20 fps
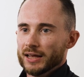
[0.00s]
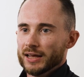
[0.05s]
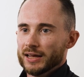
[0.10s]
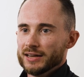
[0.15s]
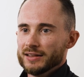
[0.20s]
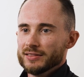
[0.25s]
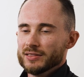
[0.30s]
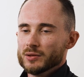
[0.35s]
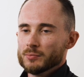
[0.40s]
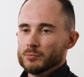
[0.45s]
And
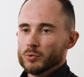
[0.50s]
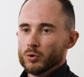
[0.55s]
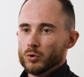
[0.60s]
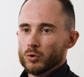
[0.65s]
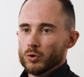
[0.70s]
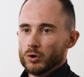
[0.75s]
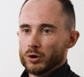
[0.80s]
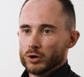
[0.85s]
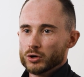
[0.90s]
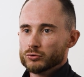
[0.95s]
in the
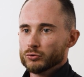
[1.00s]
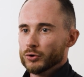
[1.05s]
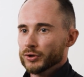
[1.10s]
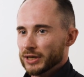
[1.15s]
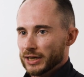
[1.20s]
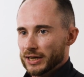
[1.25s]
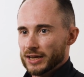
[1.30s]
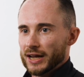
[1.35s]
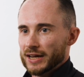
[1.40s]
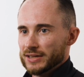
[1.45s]
more
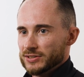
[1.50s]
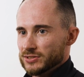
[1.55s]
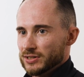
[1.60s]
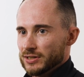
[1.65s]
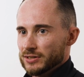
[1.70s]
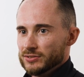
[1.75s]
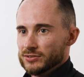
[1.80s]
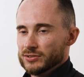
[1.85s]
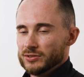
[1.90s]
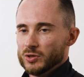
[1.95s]
chronic
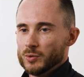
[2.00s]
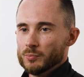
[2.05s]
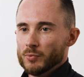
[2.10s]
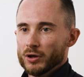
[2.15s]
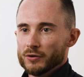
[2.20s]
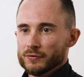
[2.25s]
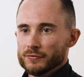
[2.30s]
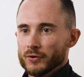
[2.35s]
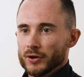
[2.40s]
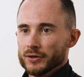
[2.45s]
cases, you
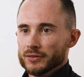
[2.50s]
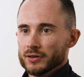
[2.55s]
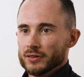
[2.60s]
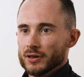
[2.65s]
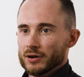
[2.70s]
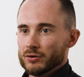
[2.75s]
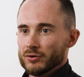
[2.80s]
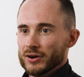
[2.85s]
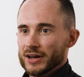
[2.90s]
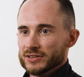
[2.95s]
might find that
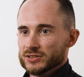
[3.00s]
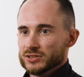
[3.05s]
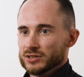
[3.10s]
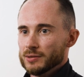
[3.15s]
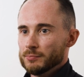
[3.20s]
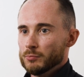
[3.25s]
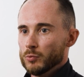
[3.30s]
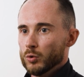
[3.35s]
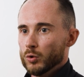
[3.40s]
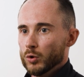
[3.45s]
there are actually
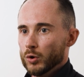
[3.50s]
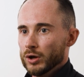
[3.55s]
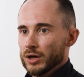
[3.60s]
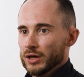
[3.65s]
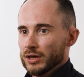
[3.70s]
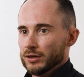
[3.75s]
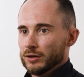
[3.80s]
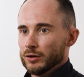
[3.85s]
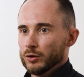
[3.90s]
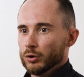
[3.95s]
more
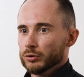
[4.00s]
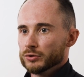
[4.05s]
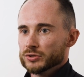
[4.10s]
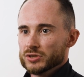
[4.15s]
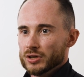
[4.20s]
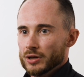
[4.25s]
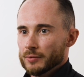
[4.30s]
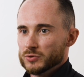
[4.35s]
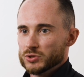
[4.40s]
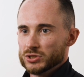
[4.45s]

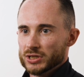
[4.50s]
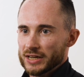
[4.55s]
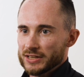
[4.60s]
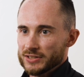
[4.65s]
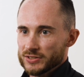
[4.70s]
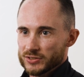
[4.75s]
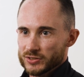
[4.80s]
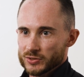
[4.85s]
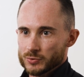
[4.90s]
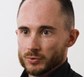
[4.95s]
long-term
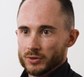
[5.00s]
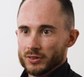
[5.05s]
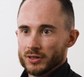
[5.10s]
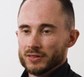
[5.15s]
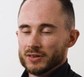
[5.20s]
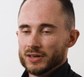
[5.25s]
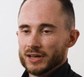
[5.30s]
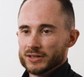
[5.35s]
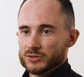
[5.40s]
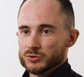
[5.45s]
changes within
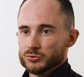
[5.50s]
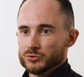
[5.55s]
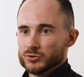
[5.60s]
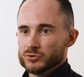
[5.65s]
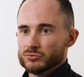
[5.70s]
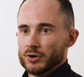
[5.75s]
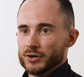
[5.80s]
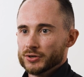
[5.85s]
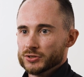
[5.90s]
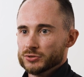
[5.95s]
the actual
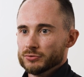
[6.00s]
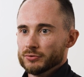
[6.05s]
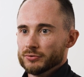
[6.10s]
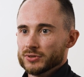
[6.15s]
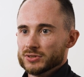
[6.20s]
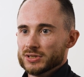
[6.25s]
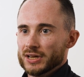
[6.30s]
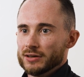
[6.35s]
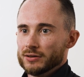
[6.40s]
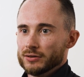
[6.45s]
structure of the
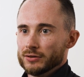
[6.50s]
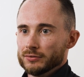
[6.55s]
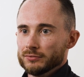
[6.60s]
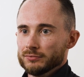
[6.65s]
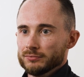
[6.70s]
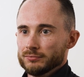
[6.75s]
tendon.